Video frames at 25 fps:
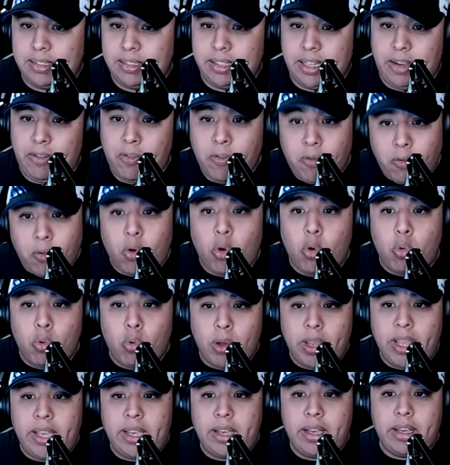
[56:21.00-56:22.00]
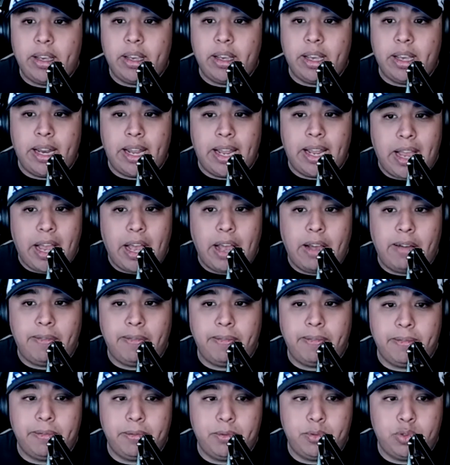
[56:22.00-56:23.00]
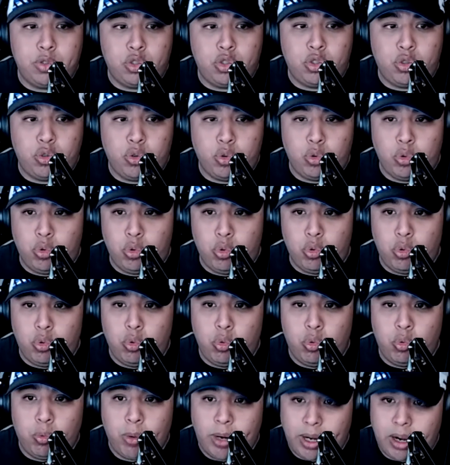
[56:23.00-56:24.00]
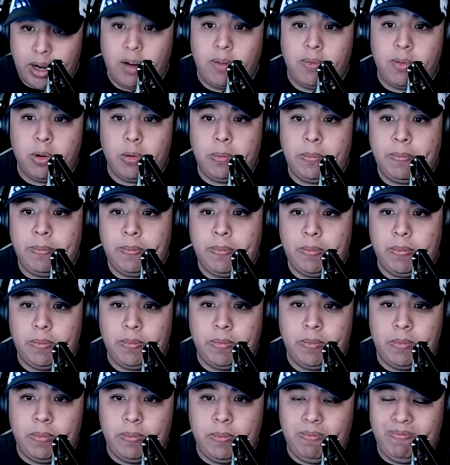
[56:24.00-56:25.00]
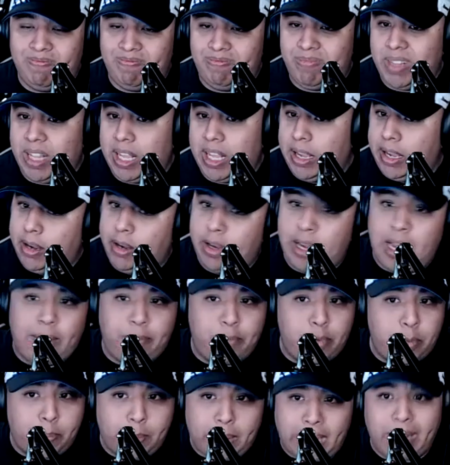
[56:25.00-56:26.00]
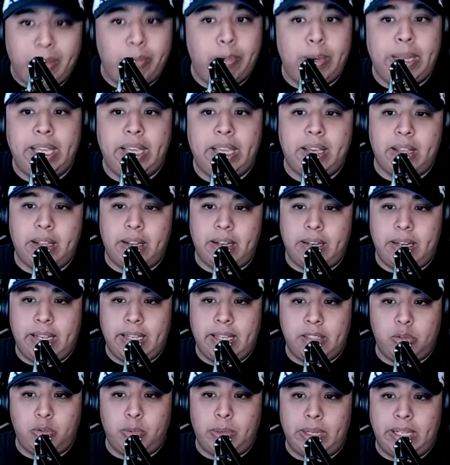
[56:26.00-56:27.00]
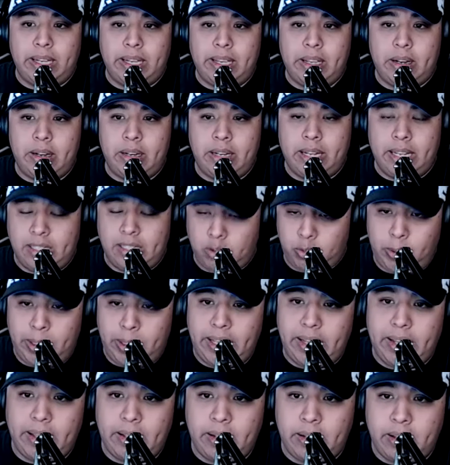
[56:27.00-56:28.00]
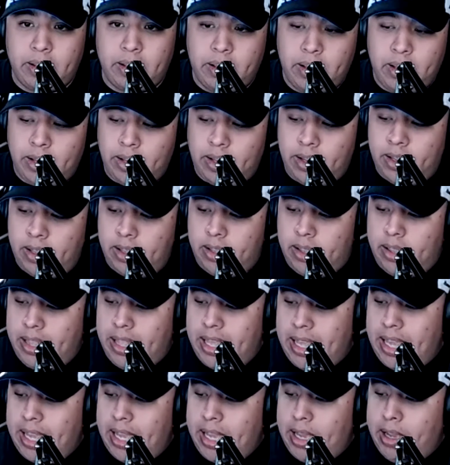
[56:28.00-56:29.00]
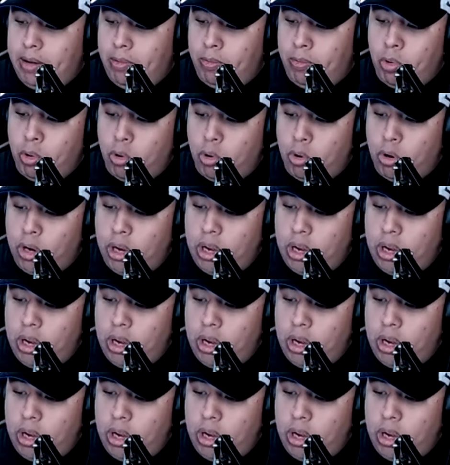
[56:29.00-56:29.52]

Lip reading: a full week and a half to recover. They have a bye week next weekend. They will